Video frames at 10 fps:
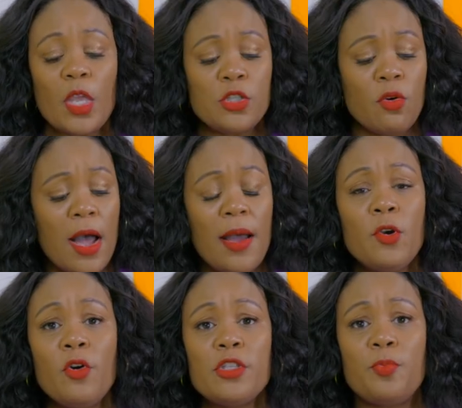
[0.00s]
So
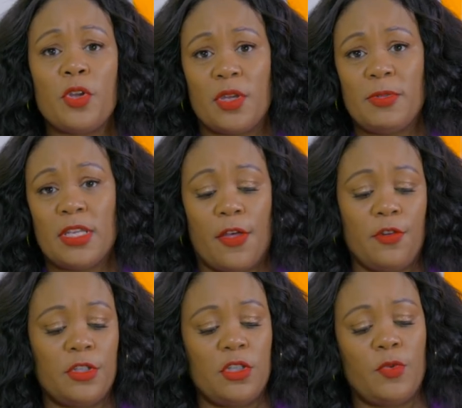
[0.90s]
I'm going to put them
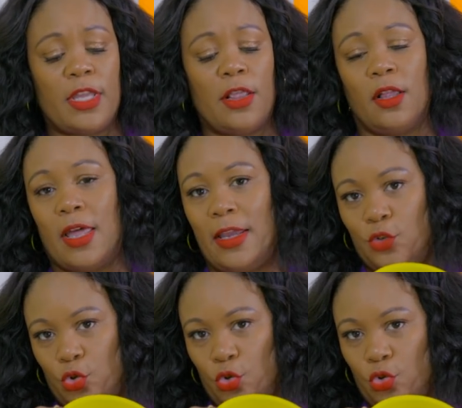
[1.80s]
together. This is what they look
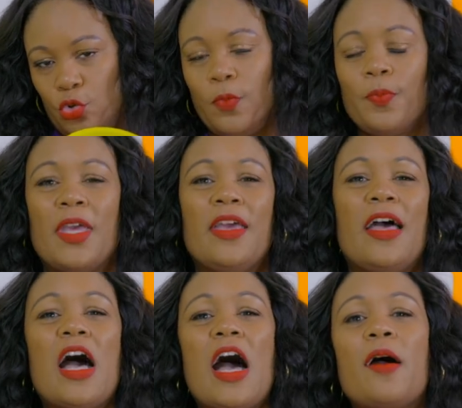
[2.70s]
like. Do, do, do,
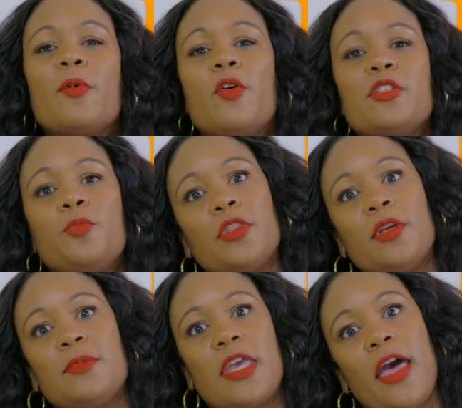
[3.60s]
I'm going to
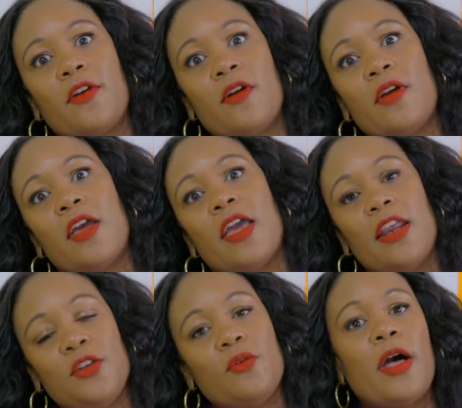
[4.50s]
put them together
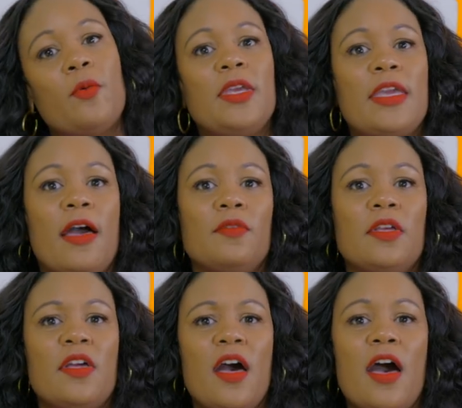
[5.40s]
and you help me
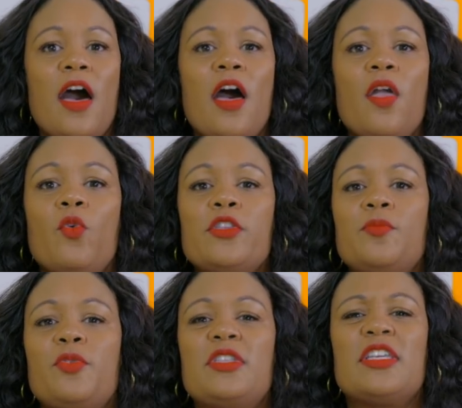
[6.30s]
count. I
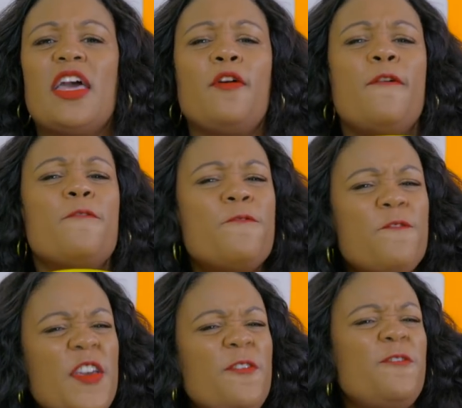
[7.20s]
want to put together
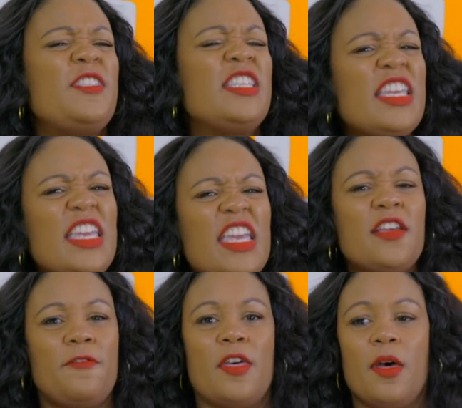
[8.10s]

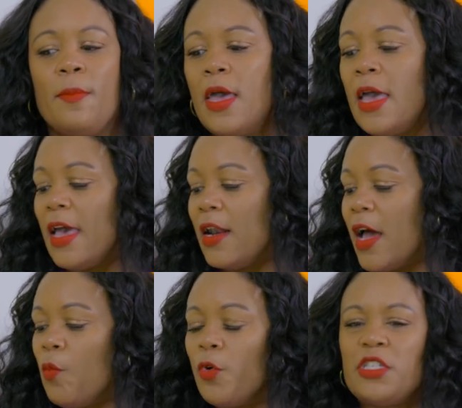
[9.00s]
15 of them
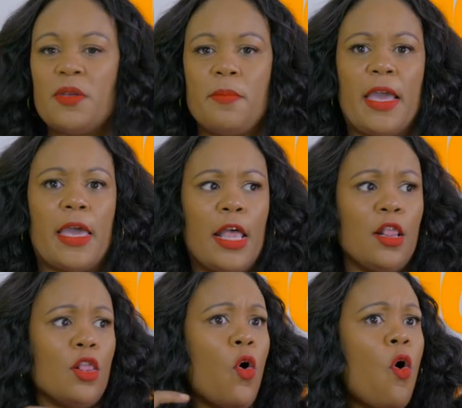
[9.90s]
and I want to make
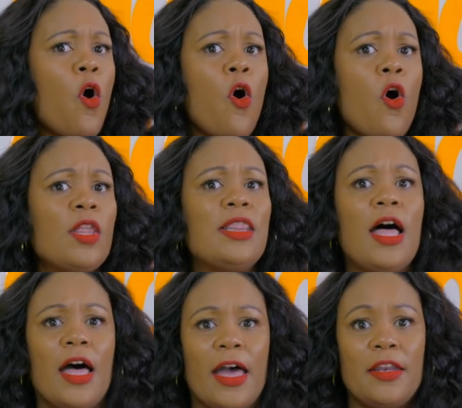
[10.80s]
a long
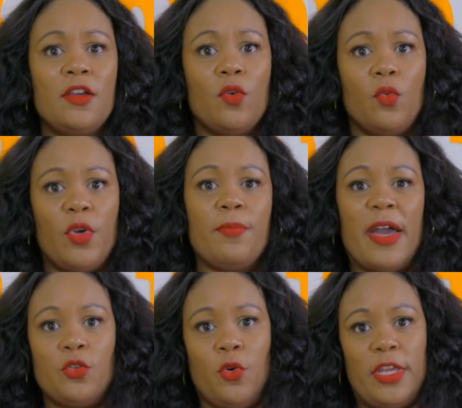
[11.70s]
line
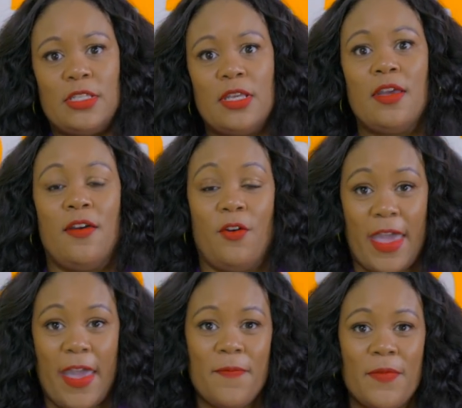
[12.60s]
with my toys.
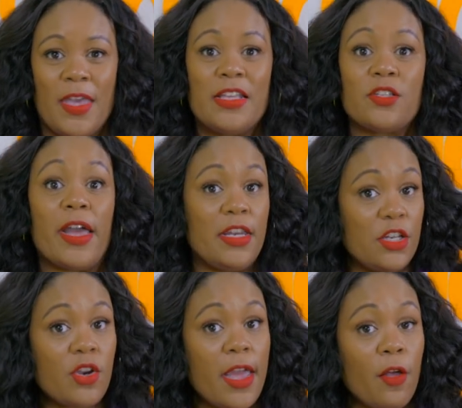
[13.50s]
Okay? So I
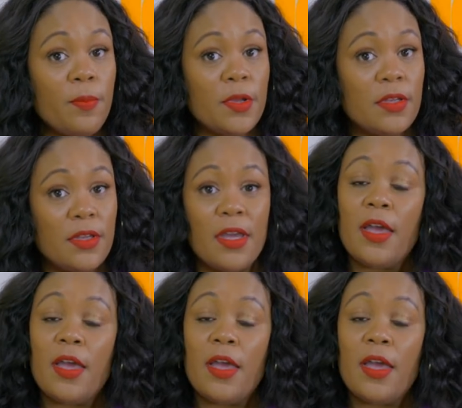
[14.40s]
need your help.